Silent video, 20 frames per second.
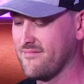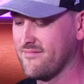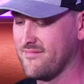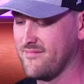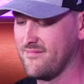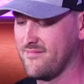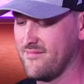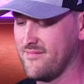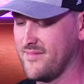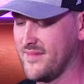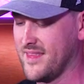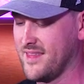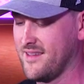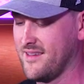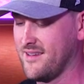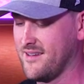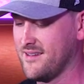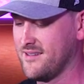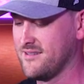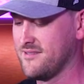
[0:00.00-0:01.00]

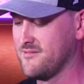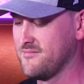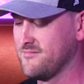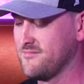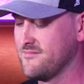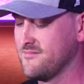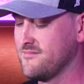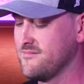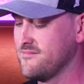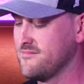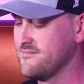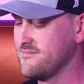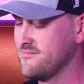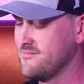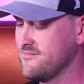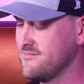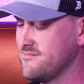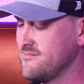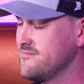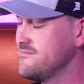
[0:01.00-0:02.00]

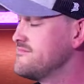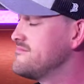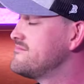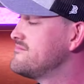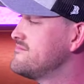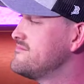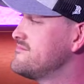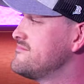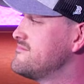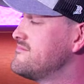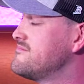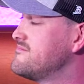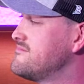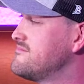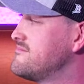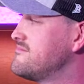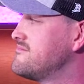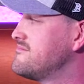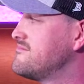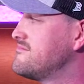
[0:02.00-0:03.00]

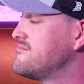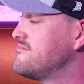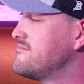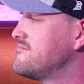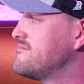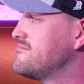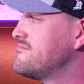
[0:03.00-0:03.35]
(not speaking)